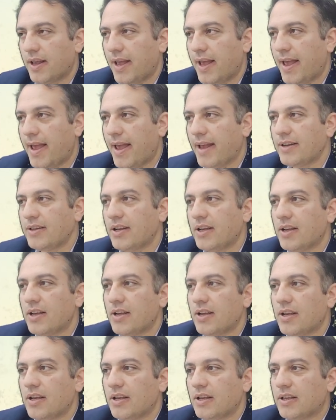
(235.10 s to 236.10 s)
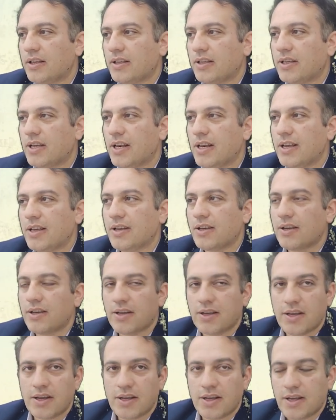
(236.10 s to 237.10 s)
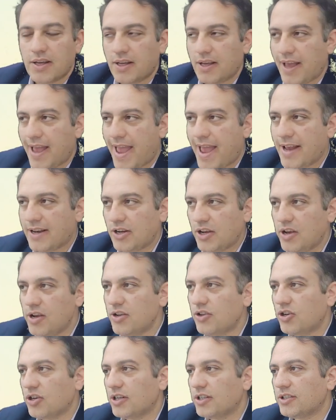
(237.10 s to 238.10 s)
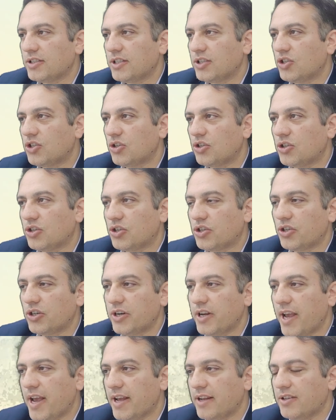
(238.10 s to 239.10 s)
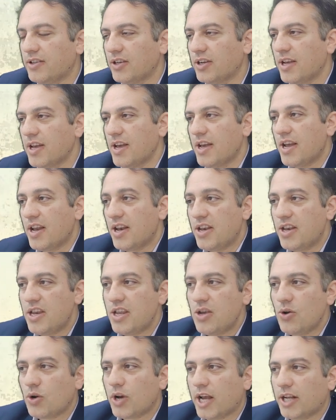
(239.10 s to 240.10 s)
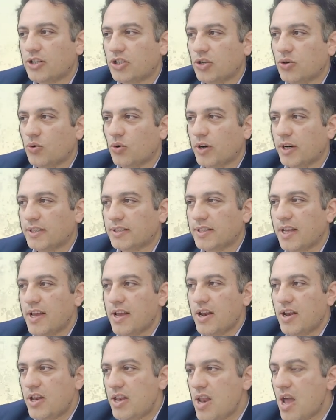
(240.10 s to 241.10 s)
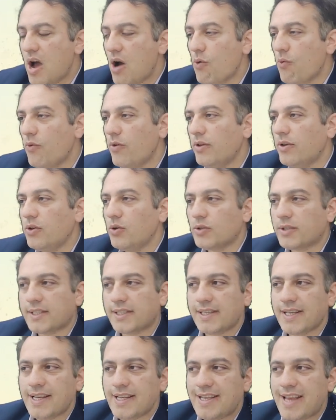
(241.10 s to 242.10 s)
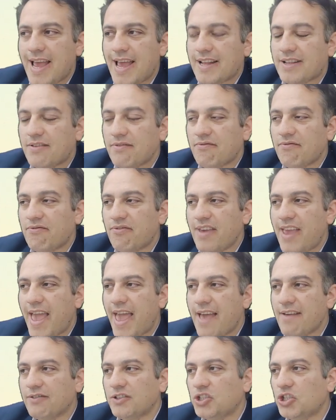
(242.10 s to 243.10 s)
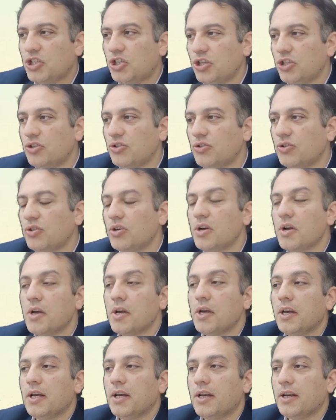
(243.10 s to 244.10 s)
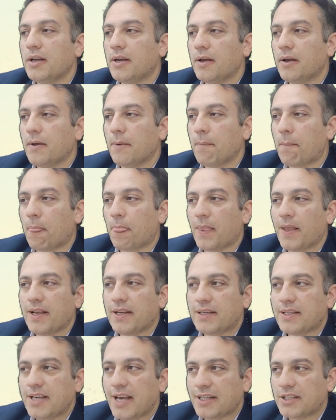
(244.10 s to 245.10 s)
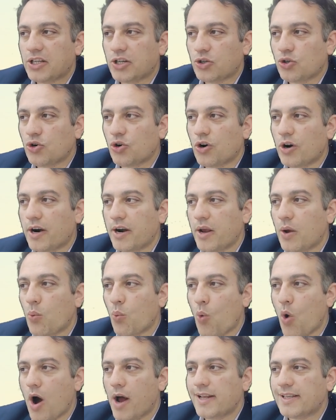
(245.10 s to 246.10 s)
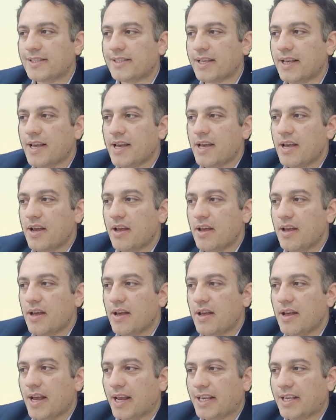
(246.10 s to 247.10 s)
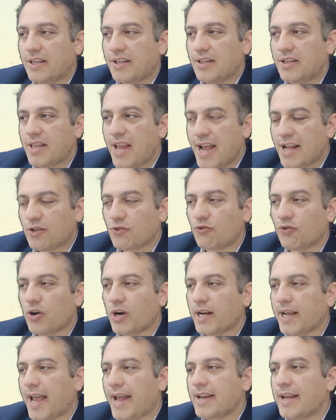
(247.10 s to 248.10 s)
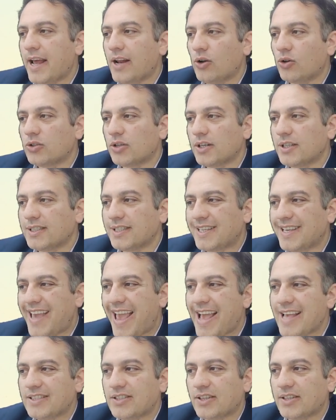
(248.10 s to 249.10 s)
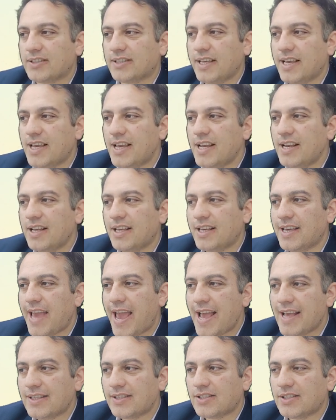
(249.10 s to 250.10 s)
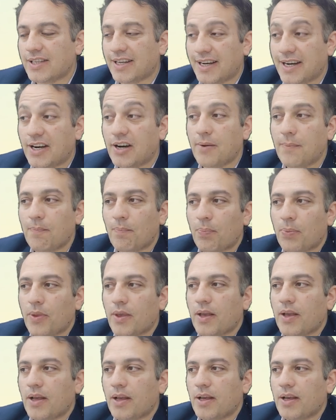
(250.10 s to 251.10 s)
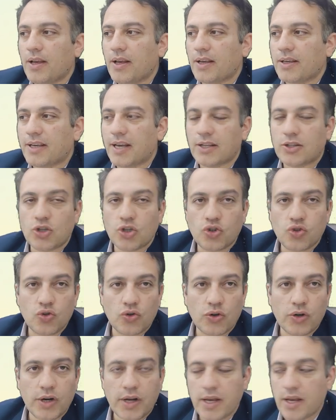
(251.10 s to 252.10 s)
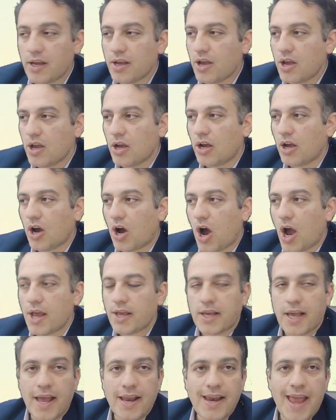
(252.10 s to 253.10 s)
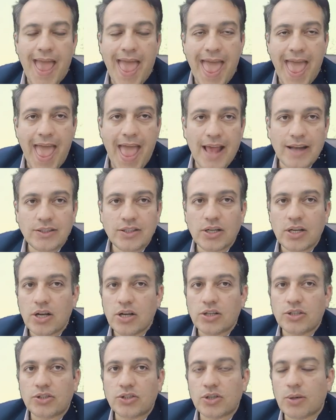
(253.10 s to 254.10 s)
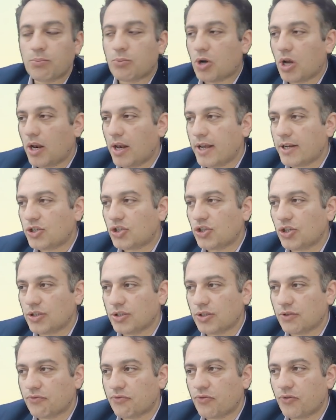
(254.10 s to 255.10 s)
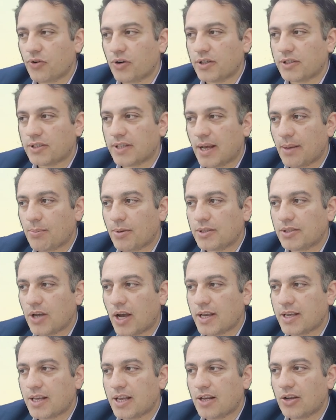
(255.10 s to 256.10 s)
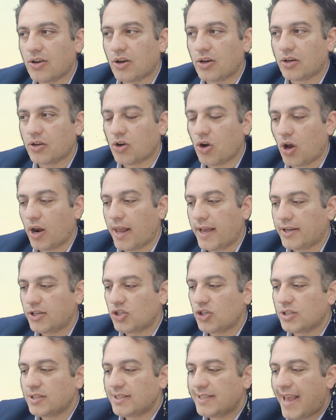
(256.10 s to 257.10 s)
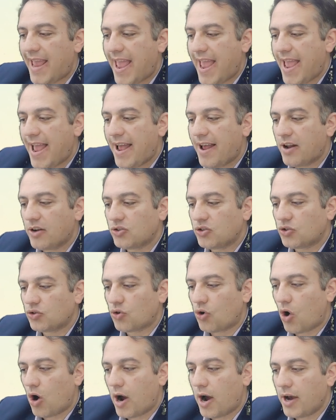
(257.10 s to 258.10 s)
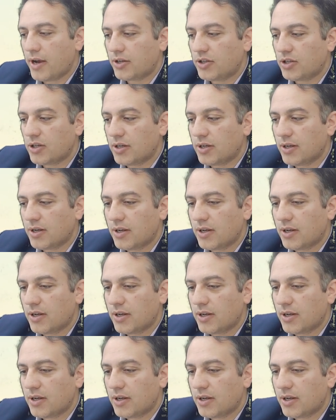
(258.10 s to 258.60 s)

and click and enters to create new categories. Now you see that we have two category. One is network and another is cancers. In cancer category, I can add some collections. For example, I click on collections and write